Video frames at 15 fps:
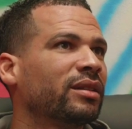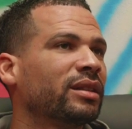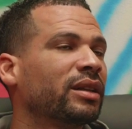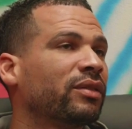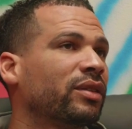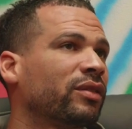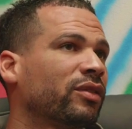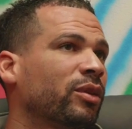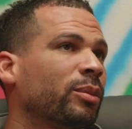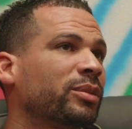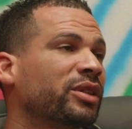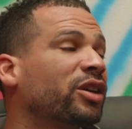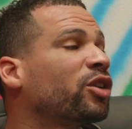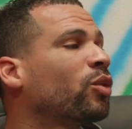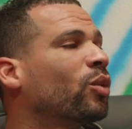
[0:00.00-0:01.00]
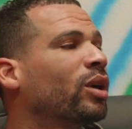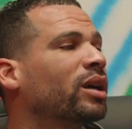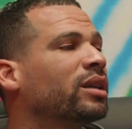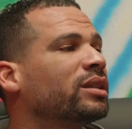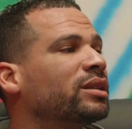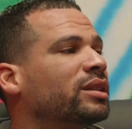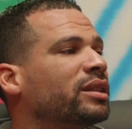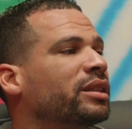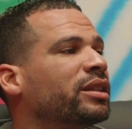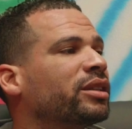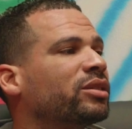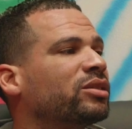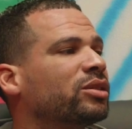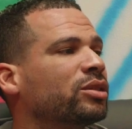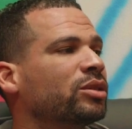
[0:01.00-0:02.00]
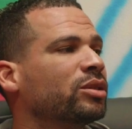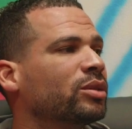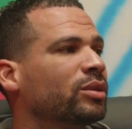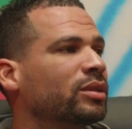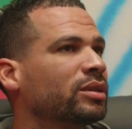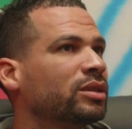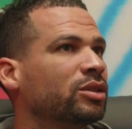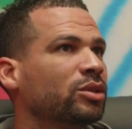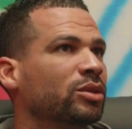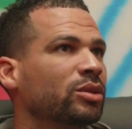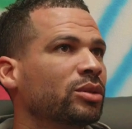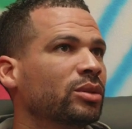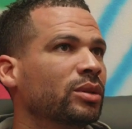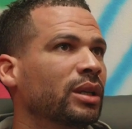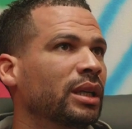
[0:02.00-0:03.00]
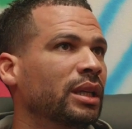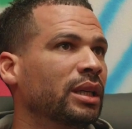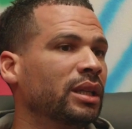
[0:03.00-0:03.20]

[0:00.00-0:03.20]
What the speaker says: different from year 1 to year 2 to